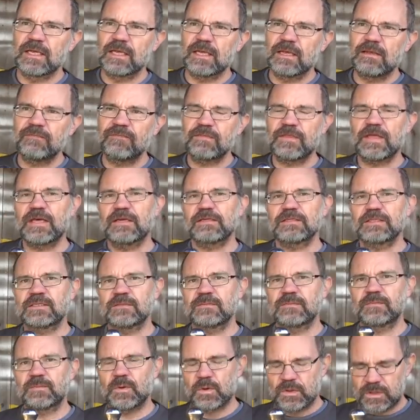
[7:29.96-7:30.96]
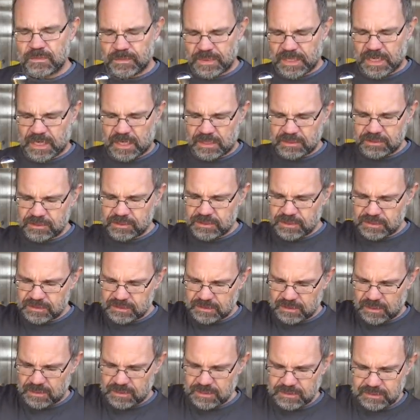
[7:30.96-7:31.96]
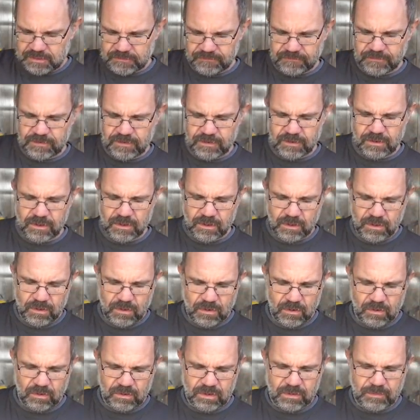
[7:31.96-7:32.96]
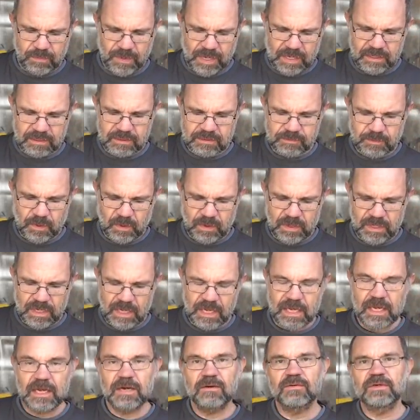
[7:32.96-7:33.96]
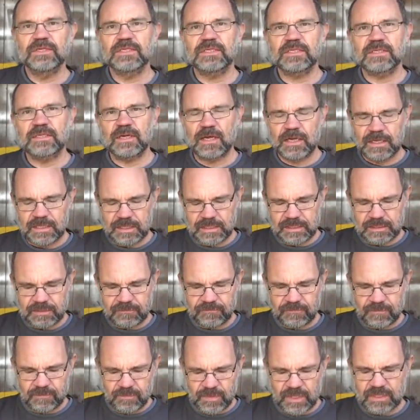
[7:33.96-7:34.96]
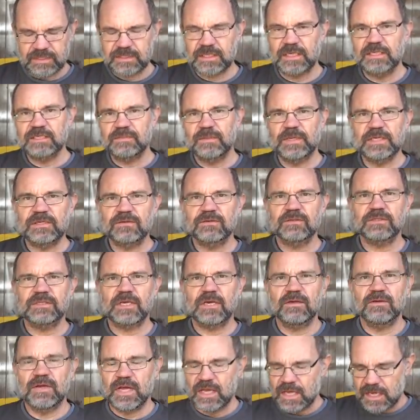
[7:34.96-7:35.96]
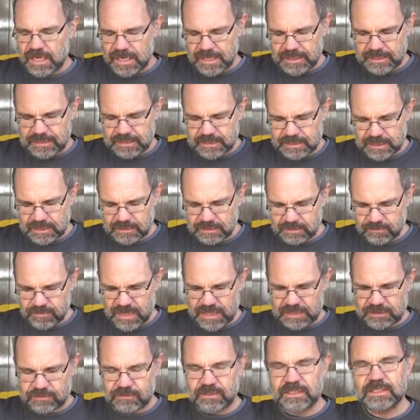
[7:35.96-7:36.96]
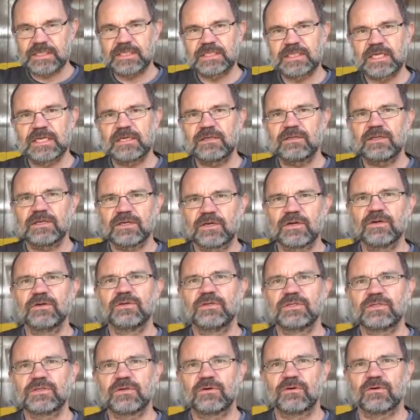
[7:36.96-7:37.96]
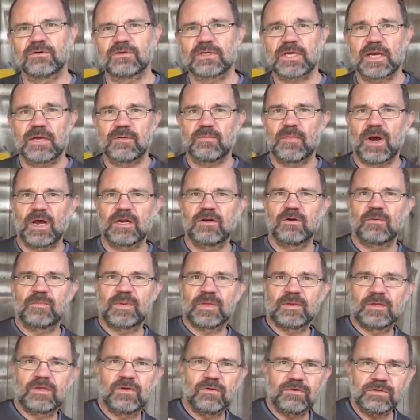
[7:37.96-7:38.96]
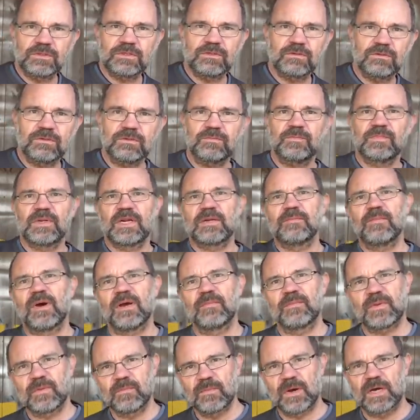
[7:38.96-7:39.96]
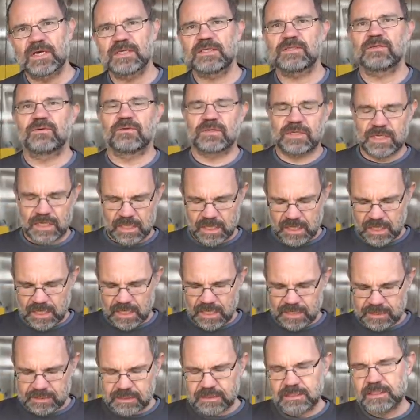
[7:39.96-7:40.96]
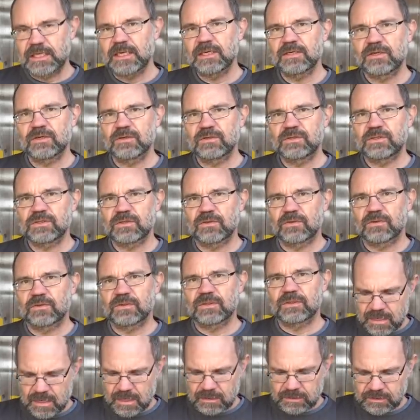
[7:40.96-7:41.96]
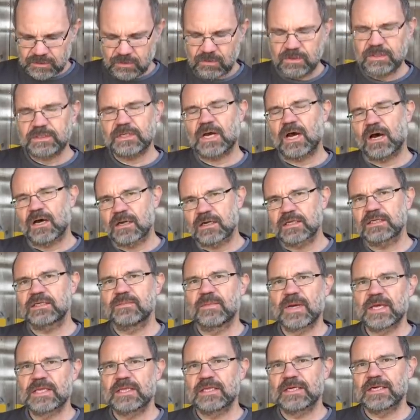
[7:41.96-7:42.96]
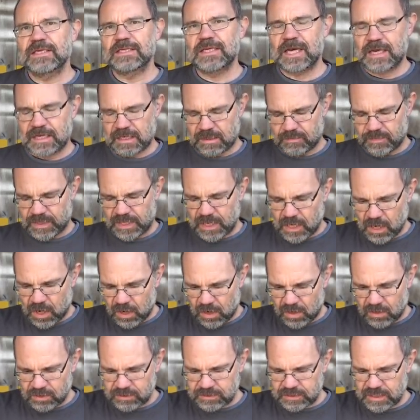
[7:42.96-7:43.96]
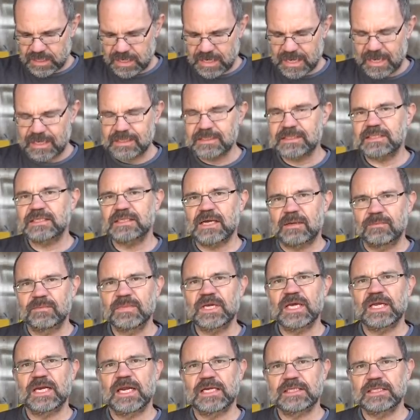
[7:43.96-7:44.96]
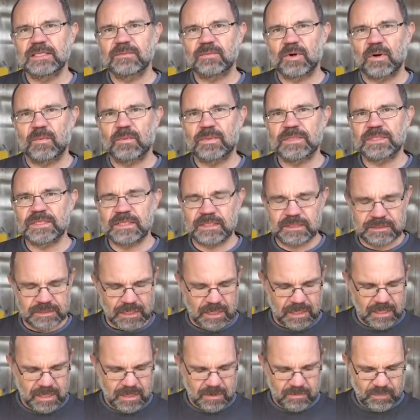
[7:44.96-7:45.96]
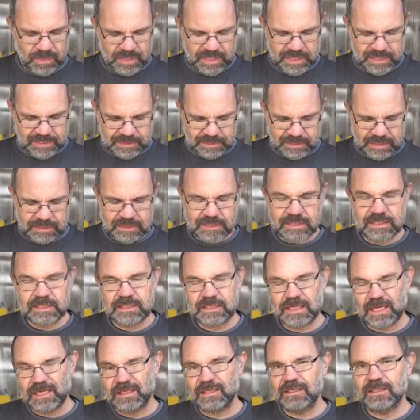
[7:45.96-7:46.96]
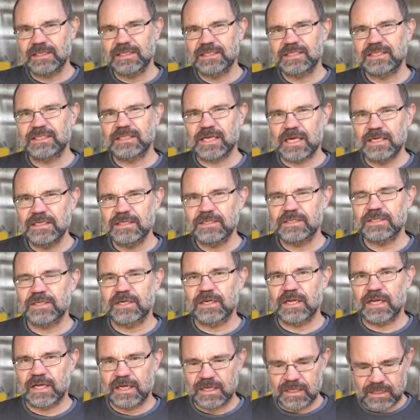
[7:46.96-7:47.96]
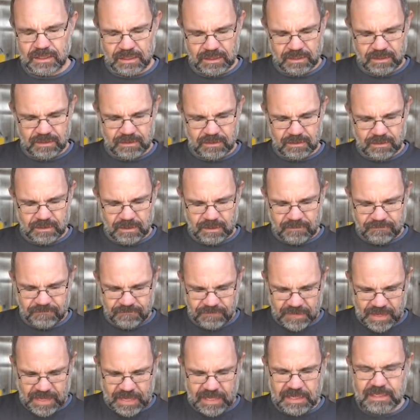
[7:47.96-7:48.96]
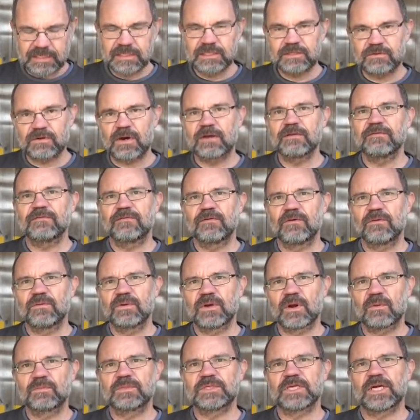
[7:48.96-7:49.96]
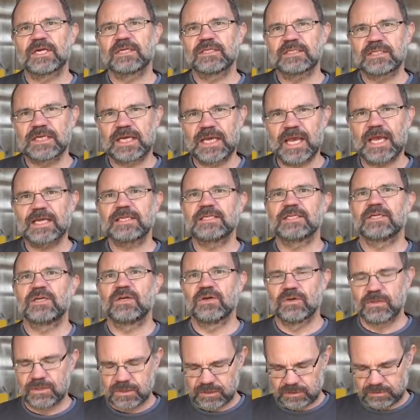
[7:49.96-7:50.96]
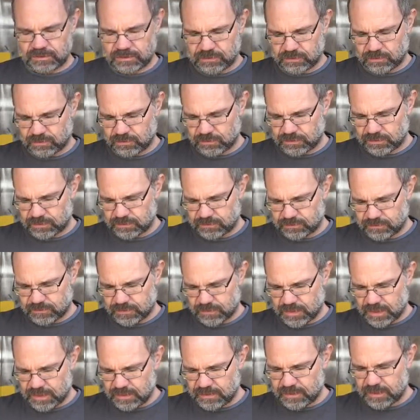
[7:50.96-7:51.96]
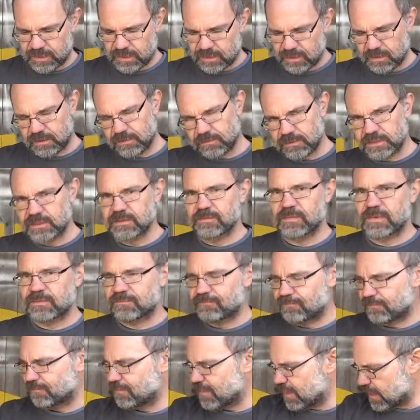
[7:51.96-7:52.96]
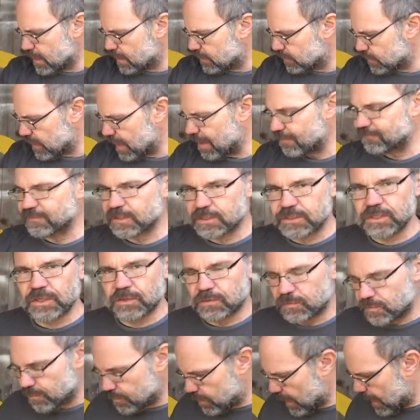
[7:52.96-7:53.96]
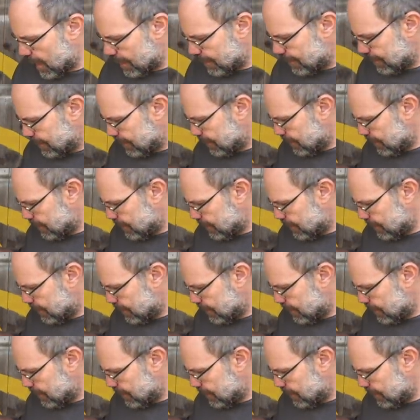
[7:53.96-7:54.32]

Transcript: if that point of percussion is slightly different, or the balance point here is slightly different by a centimetre or so, it doesn't matter. It's still a good sword. It might not be your sword, but it might be my sword. It's still a good sword. A sword is harder to make than a dagger because it has some kinetic properties, but it is still essentially a fairly straightforward object to get a good sword, right? There are some things you have to do, but